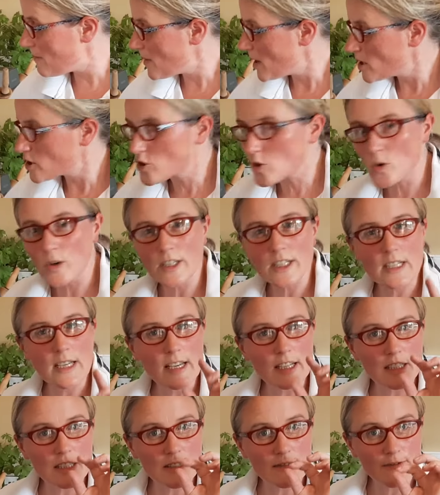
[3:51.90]
so
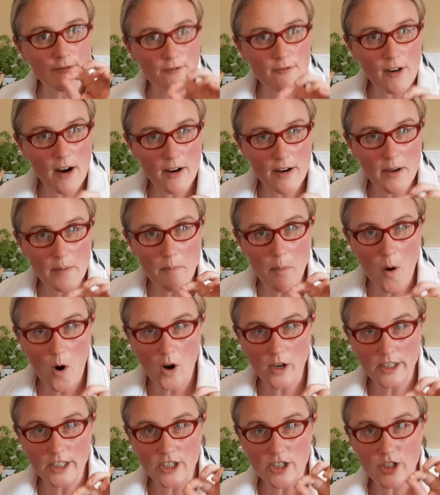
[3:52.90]
it's very
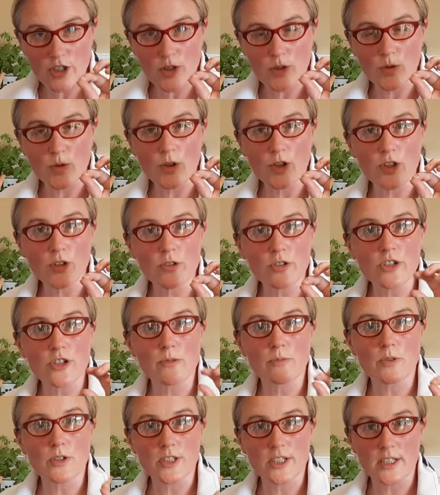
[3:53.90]
important to use your
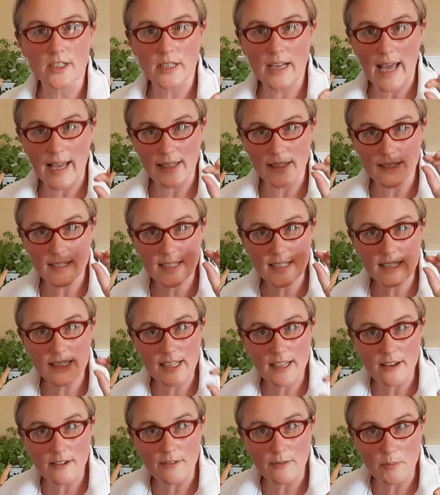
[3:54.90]
muslin and
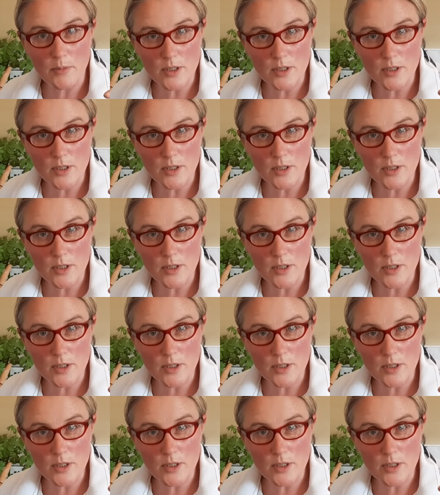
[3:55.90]
sieve